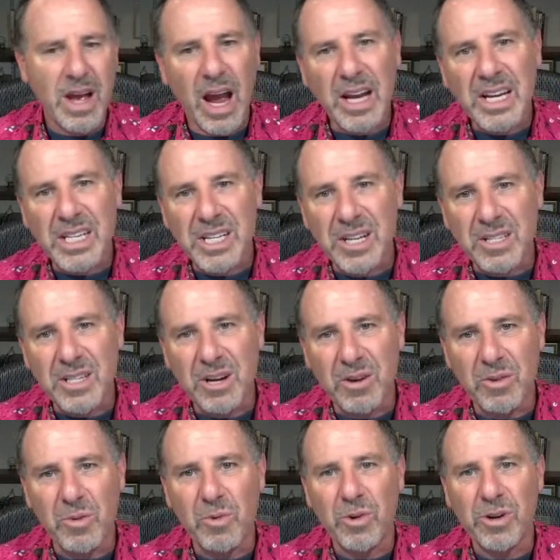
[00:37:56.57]
I guess I'll tell
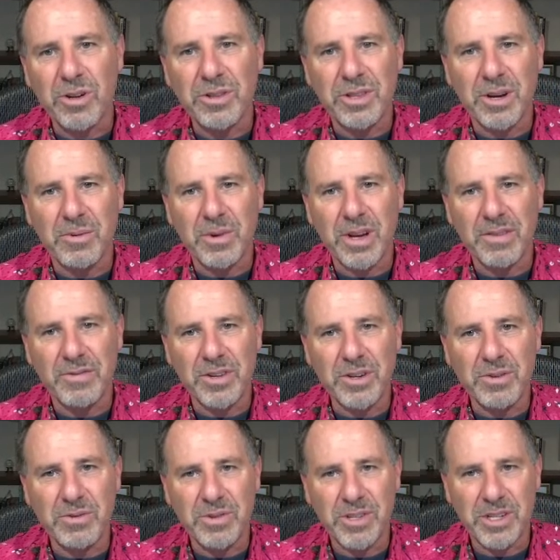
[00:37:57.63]
the world that we have
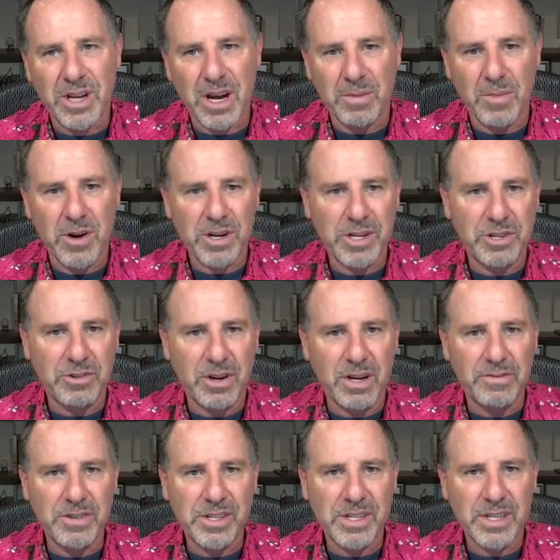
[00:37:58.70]
new stock market
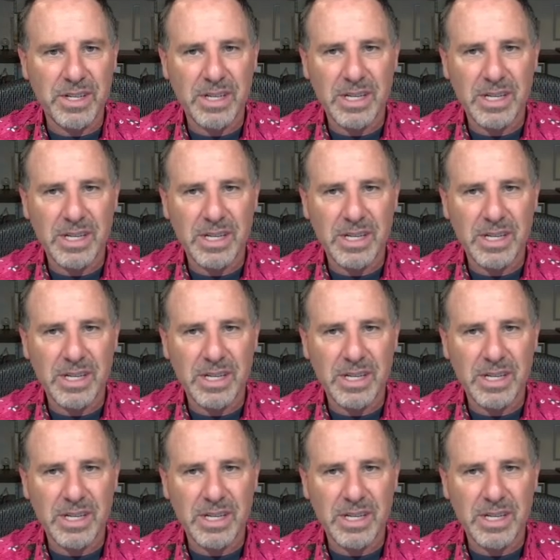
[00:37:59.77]
drivers.